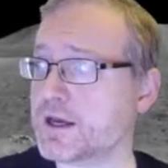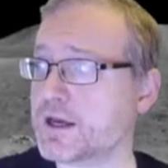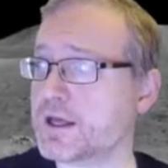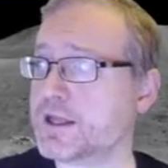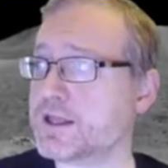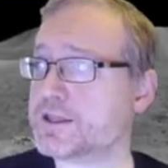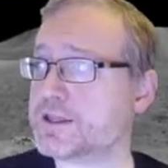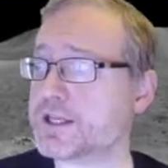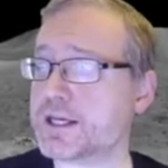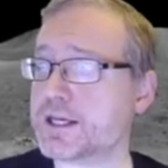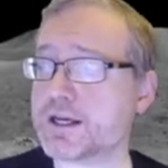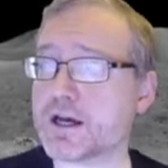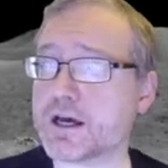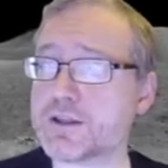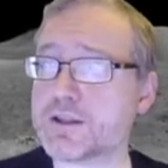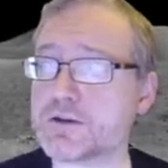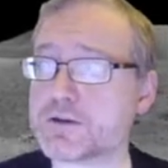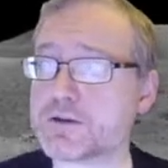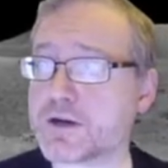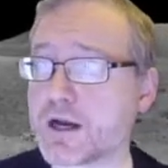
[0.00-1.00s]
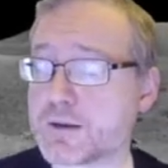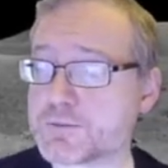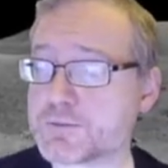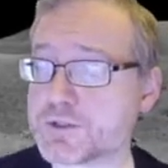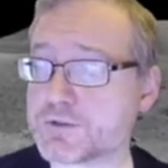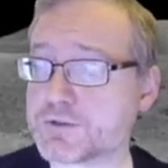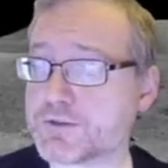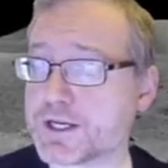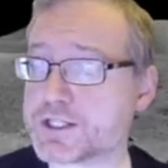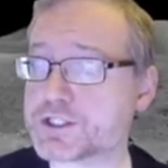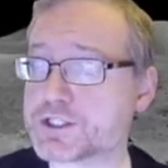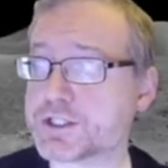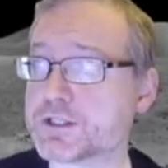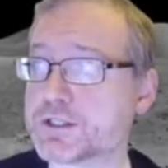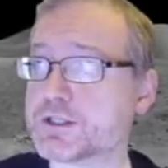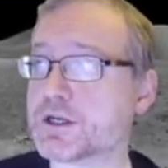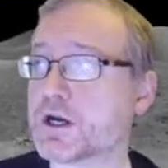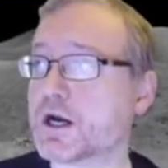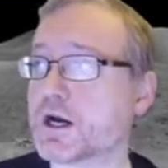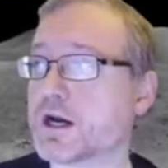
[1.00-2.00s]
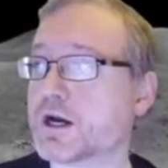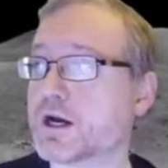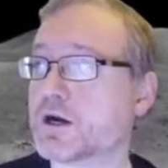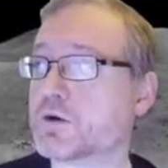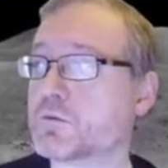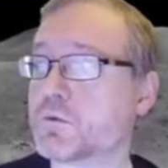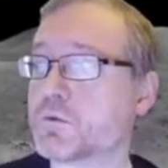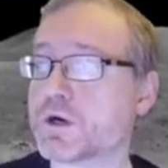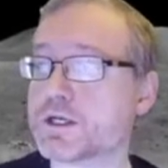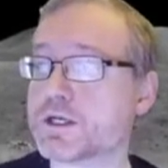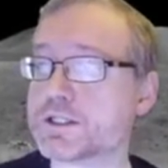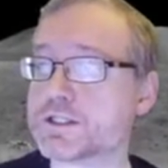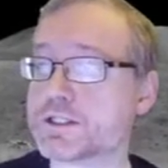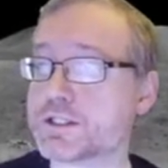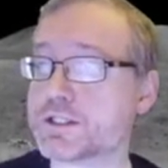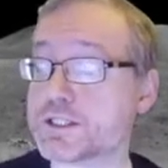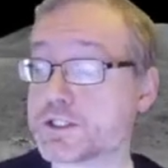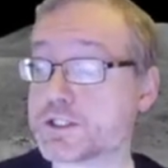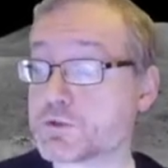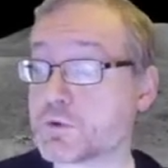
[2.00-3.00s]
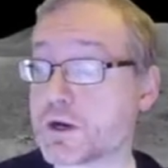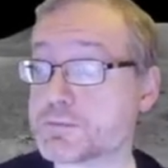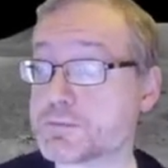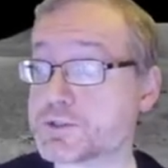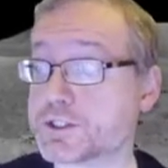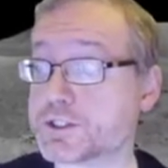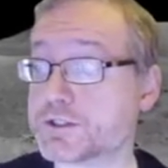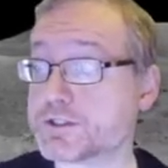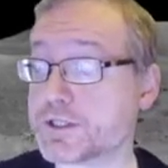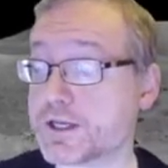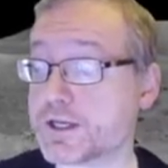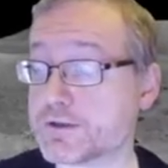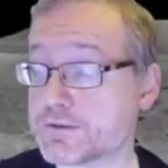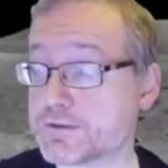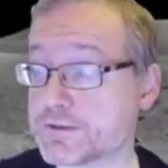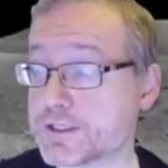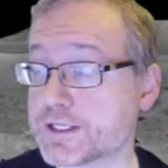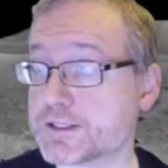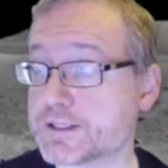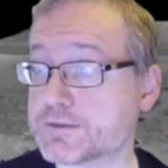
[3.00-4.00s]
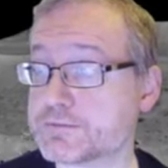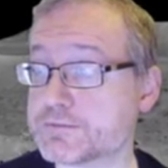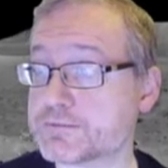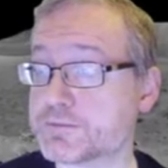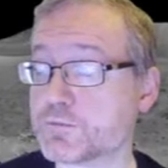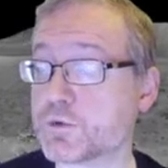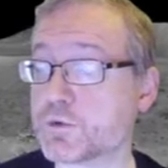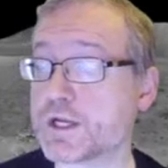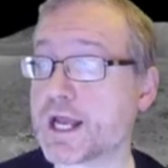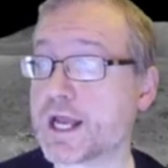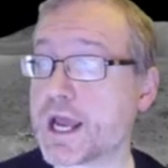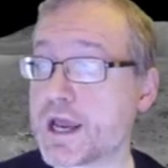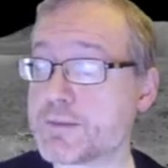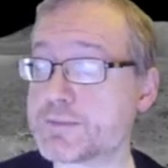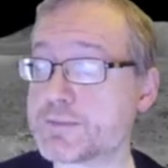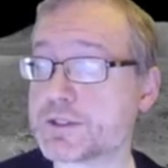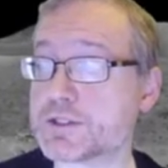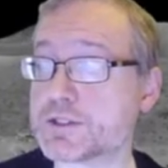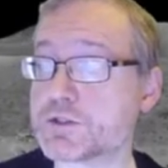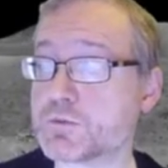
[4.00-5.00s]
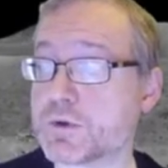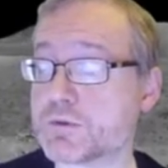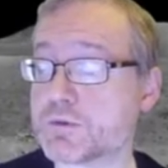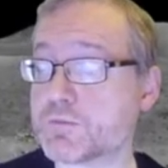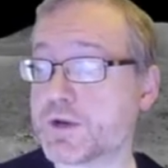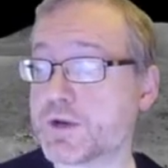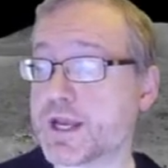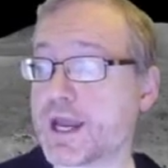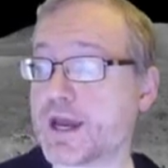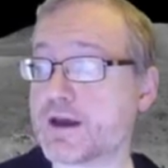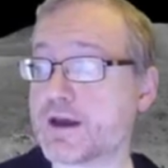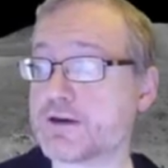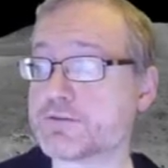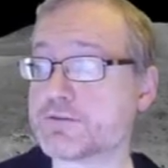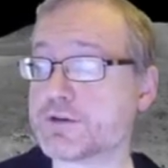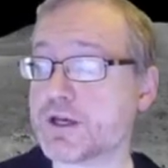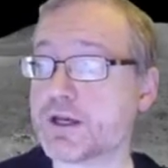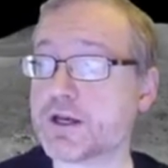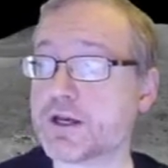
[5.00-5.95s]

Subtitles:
The other observation was disruptions, and what happens when we have